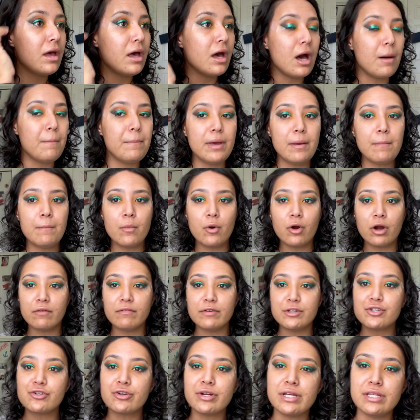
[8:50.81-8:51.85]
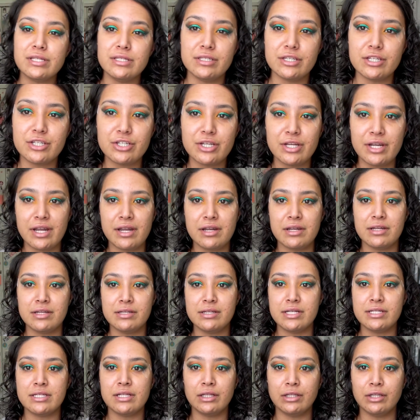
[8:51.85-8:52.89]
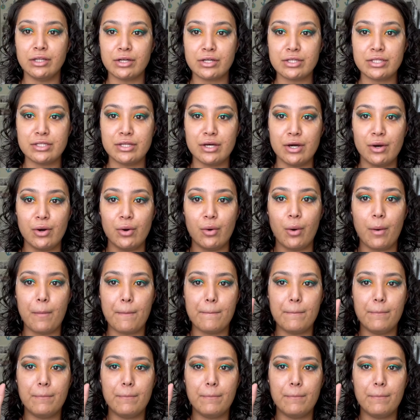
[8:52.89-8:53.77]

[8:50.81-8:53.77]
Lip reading: a bit more of a transition and it doesn't look so